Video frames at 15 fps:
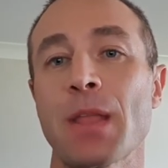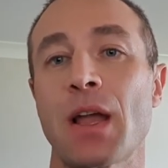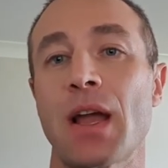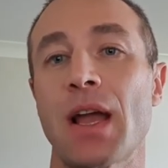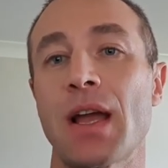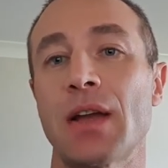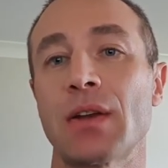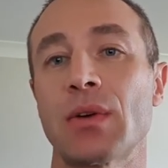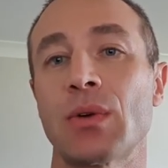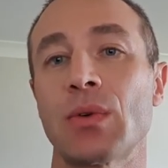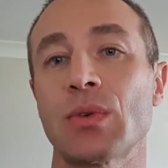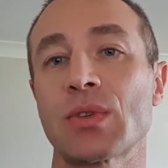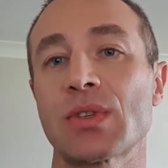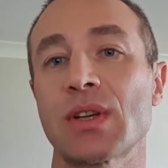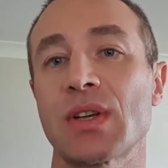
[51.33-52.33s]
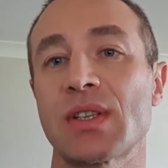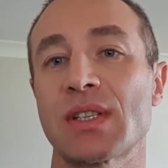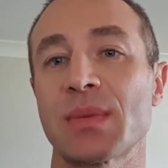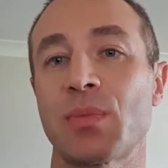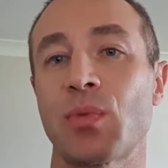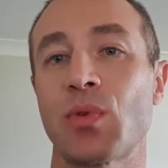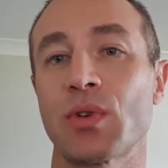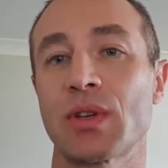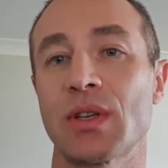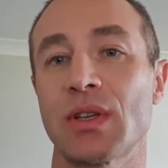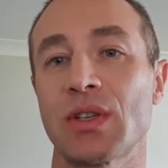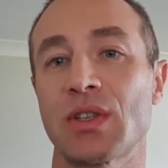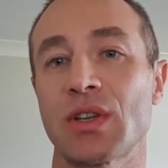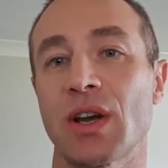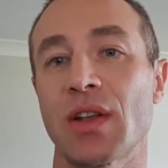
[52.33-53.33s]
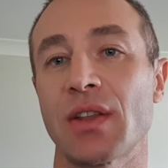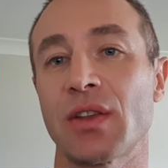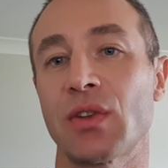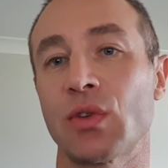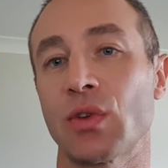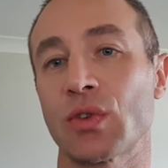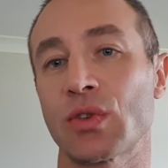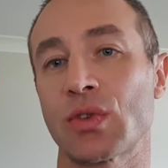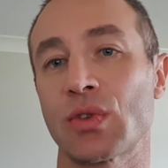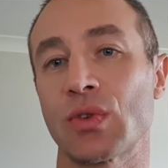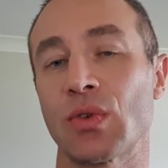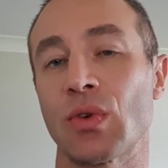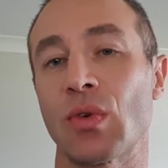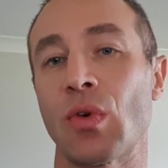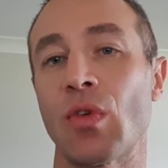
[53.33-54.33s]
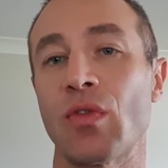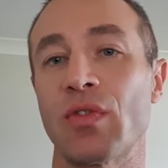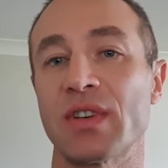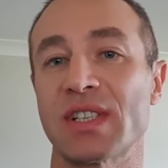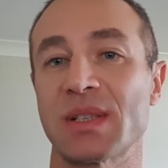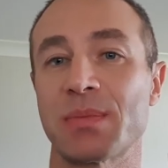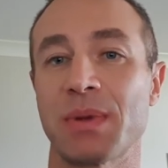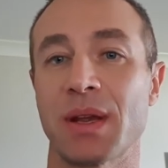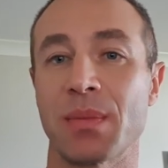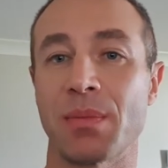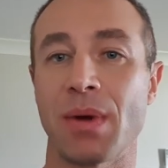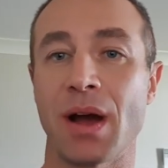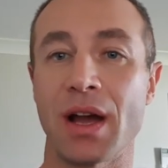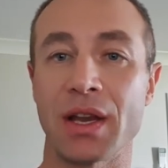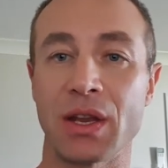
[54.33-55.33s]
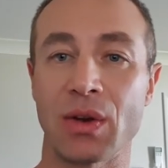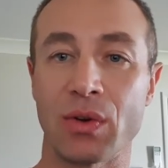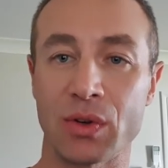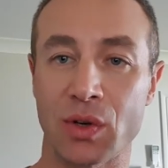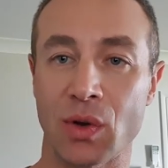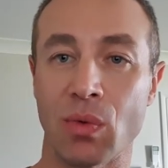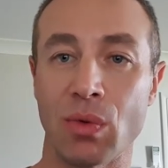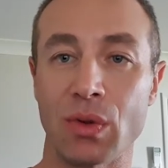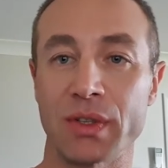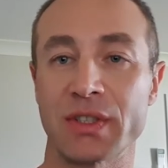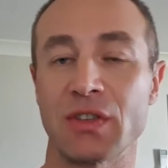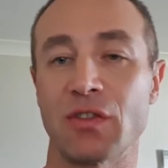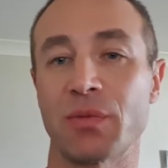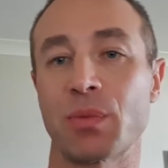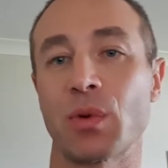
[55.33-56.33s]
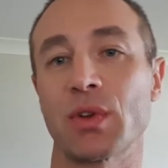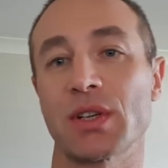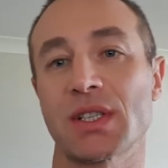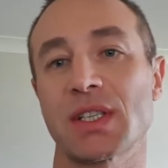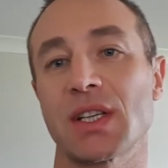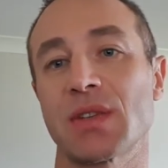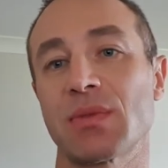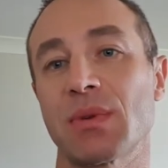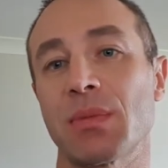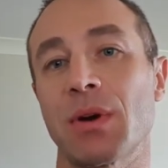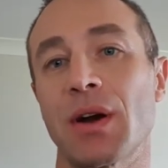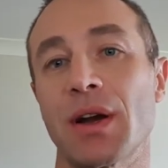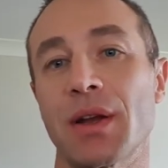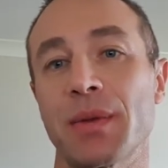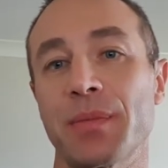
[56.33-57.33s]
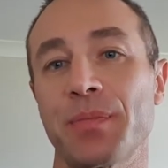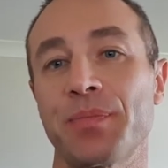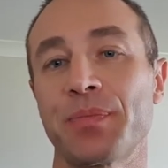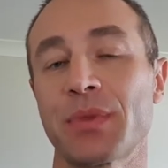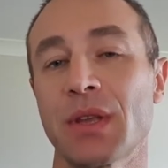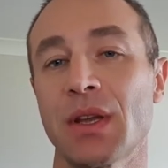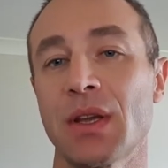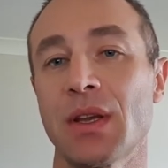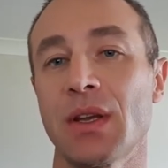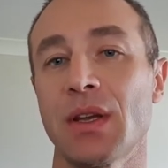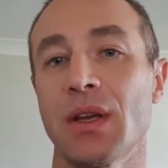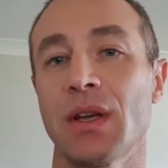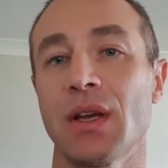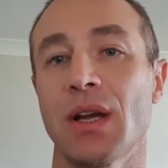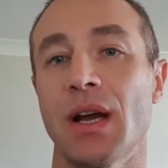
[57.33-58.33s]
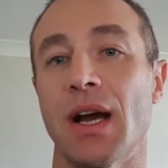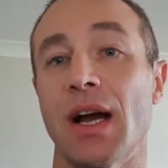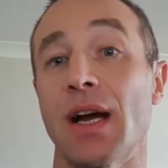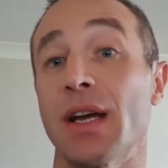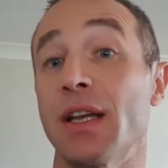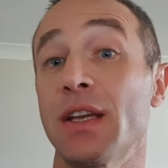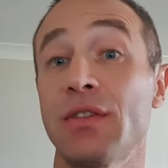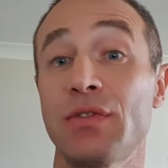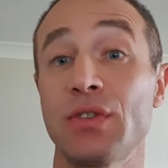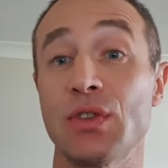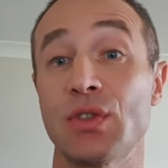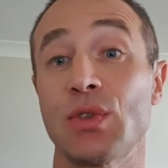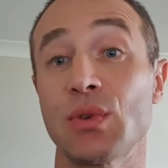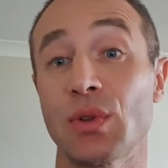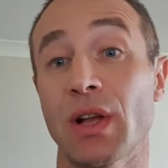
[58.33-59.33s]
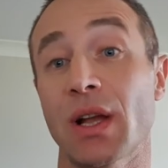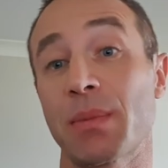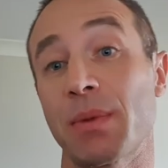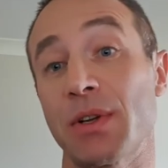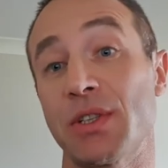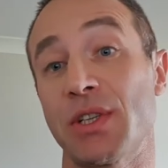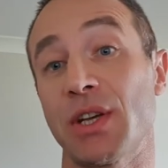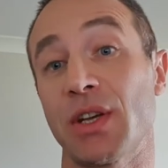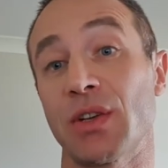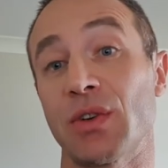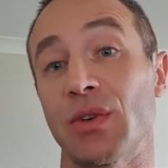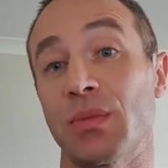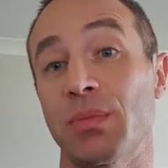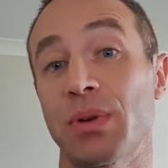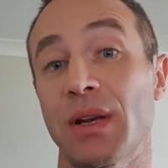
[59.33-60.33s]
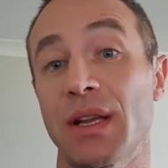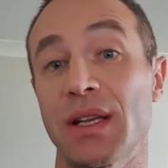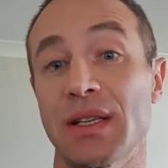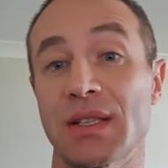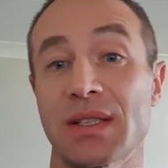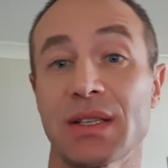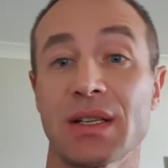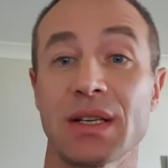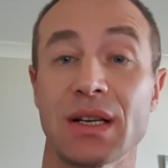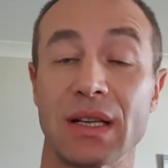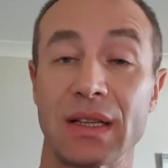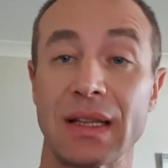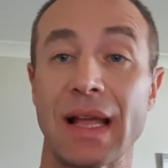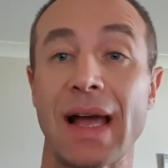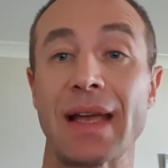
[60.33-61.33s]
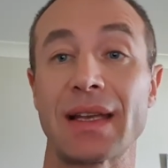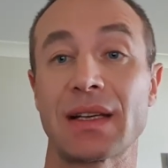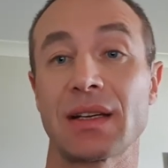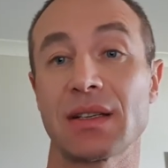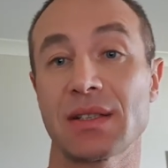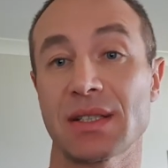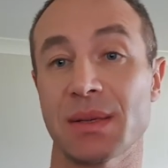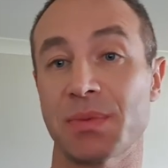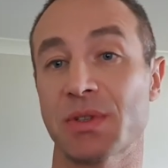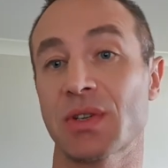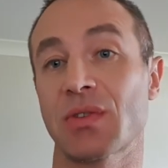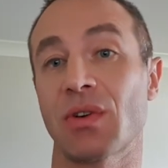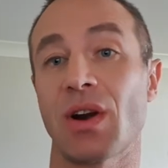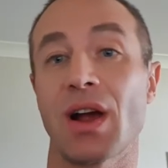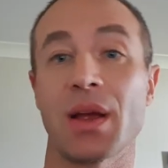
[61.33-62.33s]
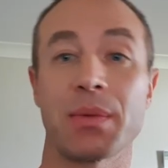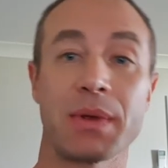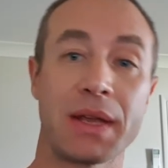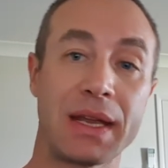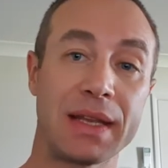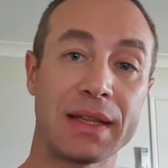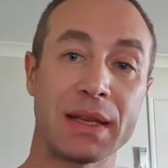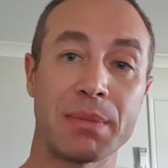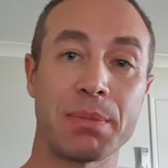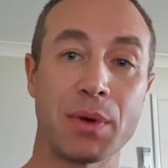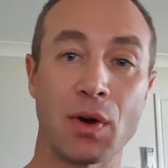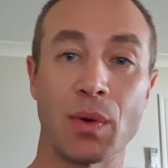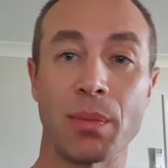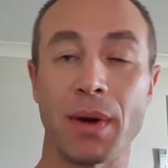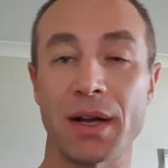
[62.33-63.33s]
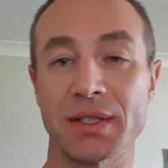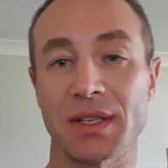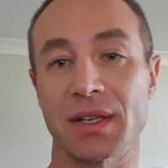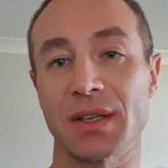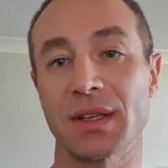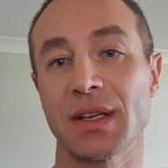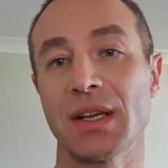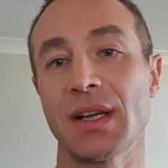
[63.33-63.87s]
And also it's supporting each other not to overspend money on quality of products that we buy. If you do like my channel, please like, subscribe, hit the bell button